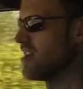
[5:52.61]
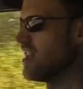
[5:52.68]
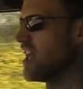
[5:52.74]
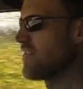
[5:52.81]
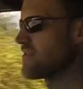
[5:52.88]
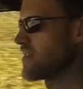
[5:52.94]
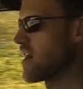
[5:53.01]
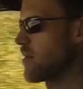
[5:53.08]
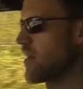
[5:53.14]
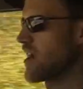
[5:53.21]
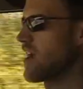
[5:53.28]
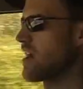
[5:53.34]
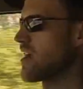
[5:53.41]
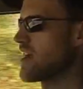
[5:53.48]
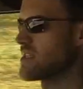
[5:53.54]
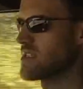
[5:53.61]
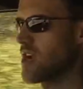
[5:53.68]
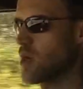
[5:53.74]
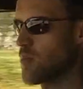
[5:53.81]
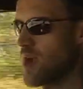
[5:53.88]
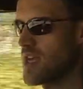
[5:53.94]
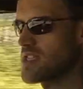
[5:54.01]
Left arm, I got a nice
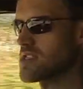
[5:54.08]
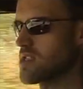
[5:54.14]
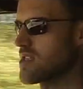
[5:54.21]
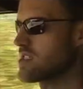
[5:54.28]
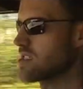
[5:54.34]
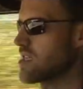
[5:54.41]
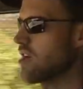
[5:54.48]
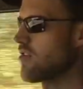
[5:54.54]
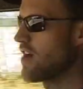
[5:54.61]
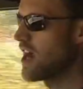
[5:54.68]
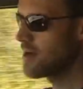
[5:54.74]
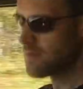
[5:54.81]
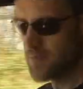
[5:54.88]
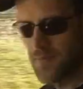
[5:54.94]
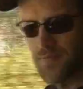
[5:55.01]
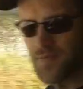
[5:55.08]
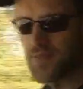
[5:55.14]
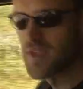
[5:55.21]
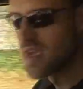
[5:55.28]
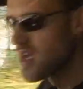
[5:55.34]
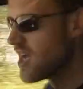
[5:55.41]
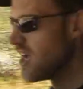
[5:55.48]
armrest, so this is all right.
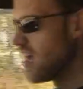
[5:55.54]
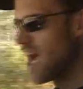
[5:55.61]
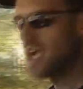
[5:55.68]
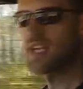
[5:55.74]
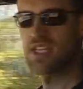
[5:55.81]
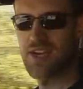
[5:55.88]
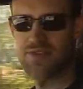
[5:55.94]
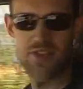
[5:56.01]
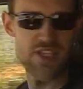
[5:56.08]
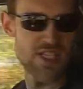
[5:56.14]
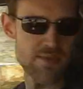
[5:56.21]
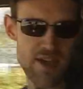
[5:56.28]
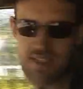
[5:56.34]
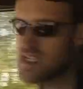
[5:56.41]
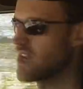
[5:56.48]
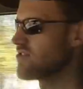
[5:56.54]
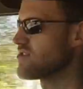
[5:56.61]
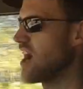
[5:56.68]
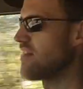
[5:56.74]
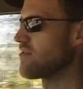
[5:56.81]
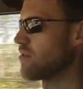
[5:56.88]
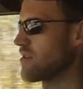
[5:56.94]
I could definitely see myself
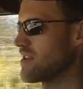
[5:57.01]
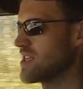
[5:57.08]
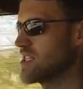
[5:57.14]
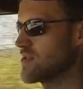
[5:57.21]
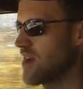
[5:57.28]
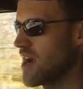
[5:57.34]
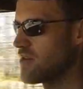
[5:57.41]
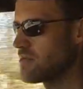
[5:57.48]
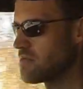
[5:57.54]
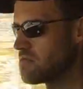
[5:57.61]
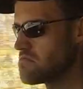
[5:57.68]
driving one of these around.